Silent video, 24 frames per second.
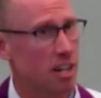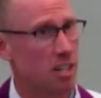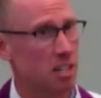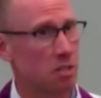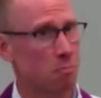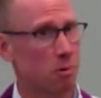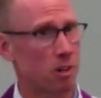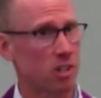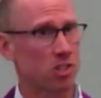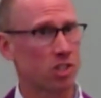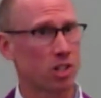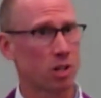
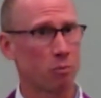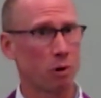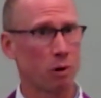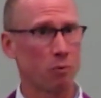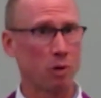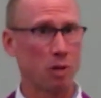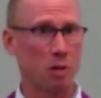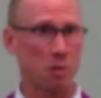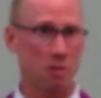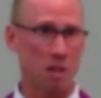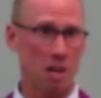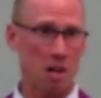especially when
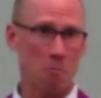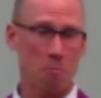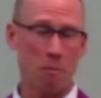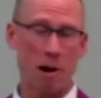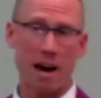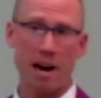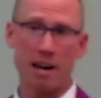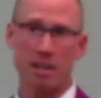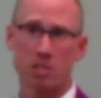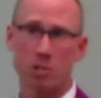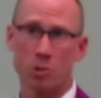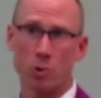we think
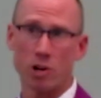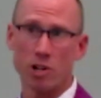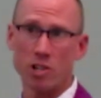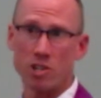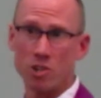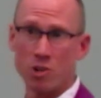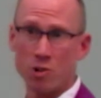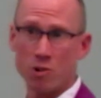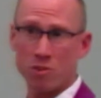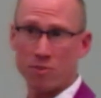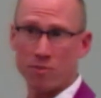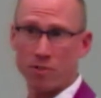back to our
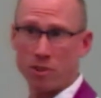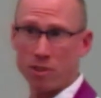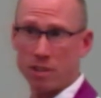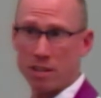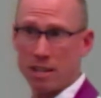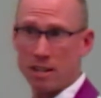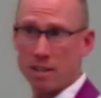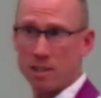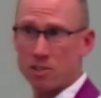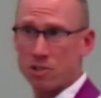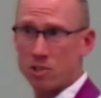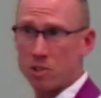youthful
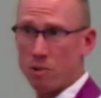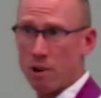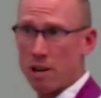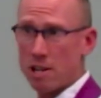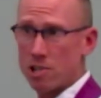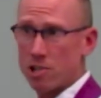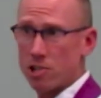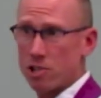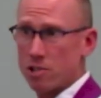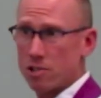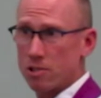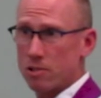
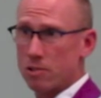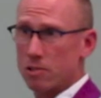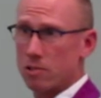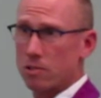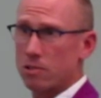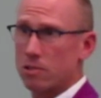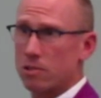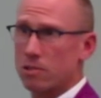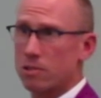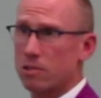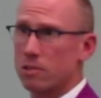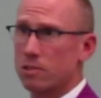
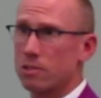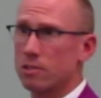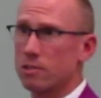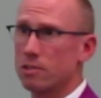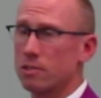indiscretions.